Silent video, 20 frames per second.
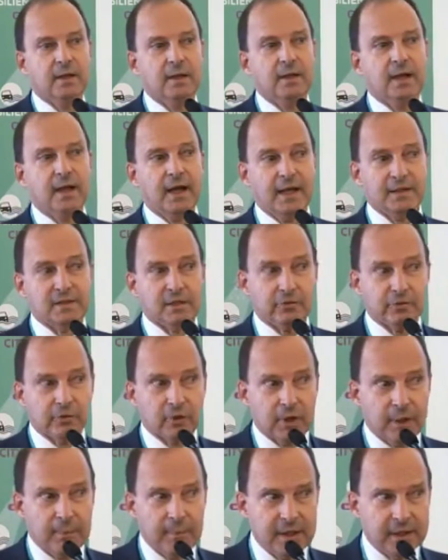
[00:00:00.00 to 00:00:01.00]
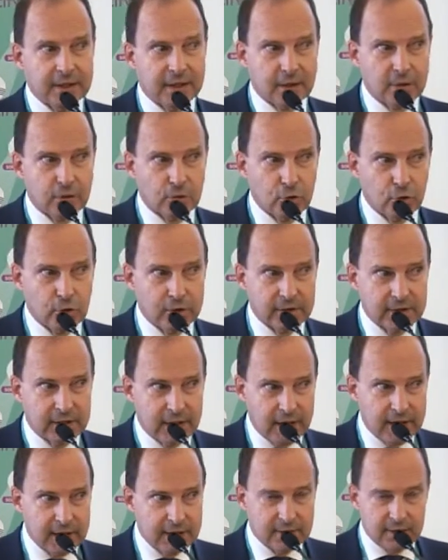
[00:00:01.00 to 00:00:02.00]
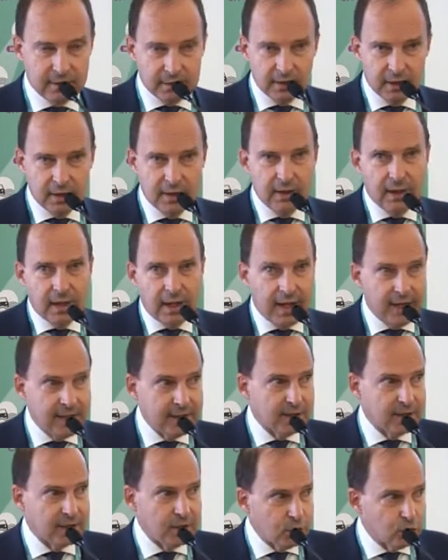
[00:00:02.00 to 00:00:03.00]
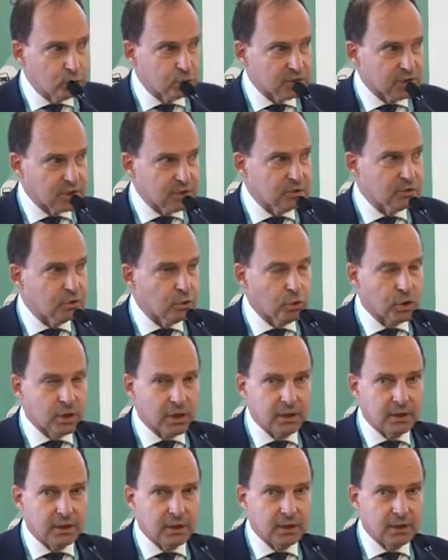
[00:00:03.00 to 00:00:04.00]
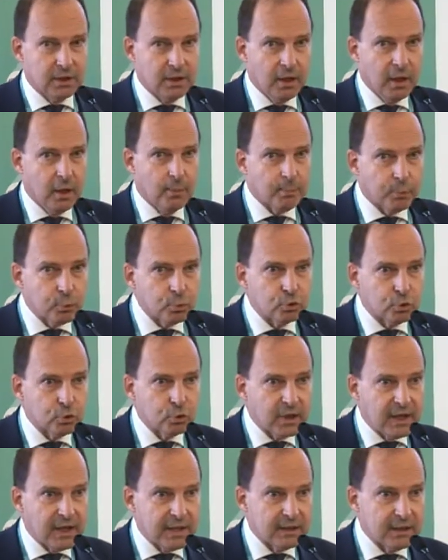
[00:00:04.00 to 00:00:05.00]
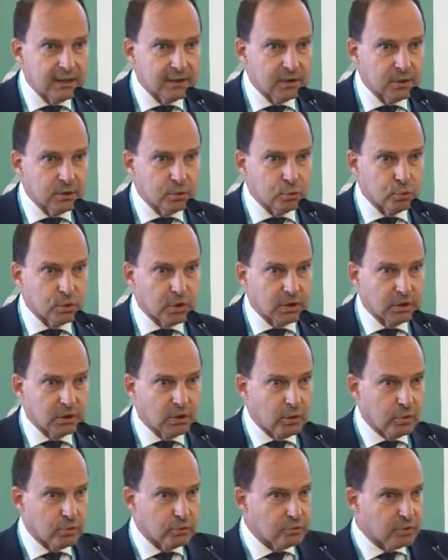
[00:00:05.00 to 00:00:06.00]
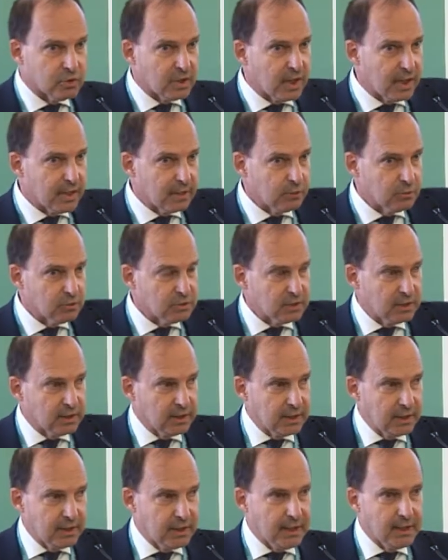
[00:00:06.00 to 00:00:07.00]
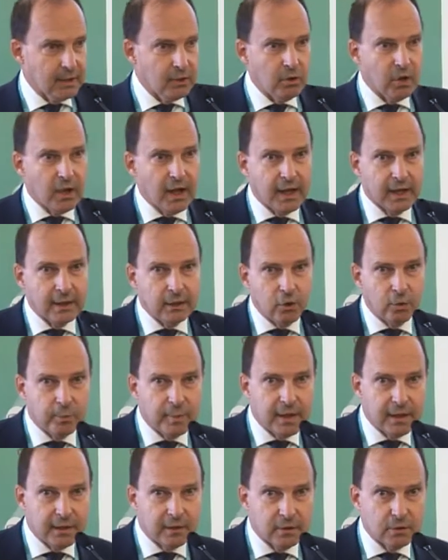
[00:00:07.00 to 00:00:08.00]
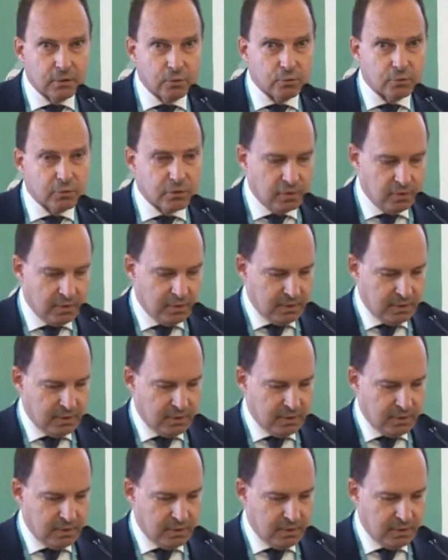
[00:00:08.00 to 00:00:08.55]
has a fundamental role in that, and the users already put together the two technology, EGNOS and Galileo and Copernicus.